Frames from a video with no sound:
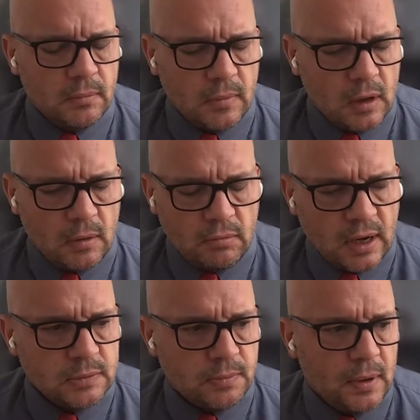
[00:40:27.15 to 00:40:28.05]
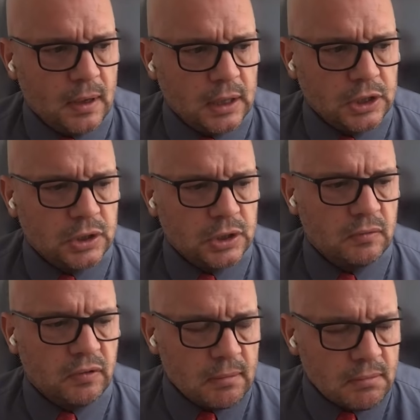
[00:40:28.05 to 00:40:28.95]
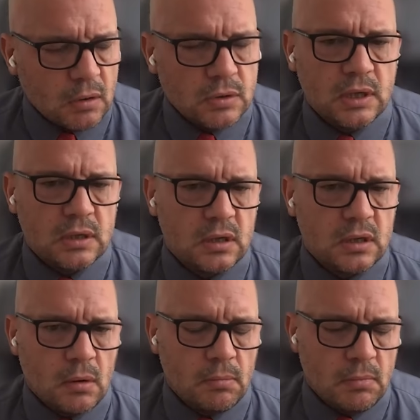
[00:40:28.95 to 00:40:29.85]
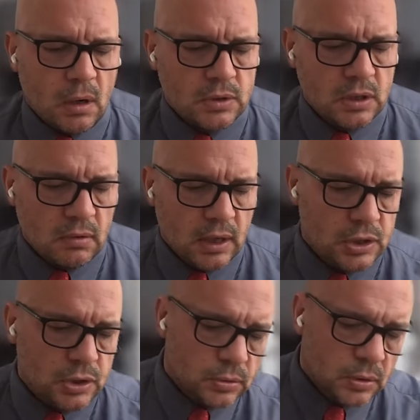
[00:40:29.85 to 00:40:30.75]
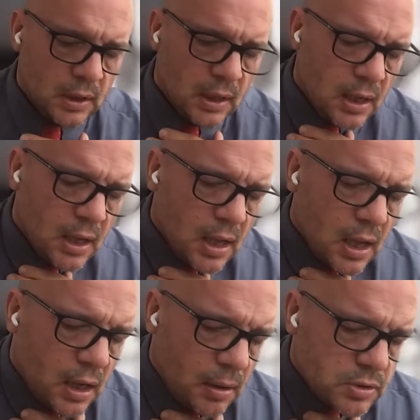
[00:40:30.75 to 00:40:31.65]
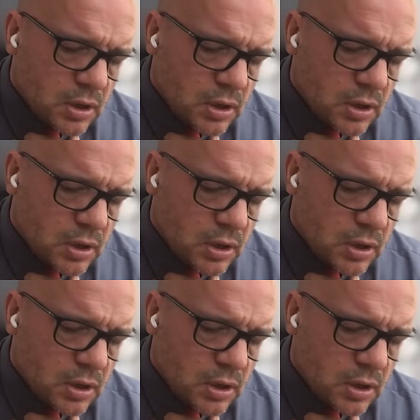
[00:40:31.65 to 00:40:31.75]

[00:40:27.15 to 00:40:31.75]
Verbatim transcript: uh, race population, very multi-ethnic, multiracial. Uh, so,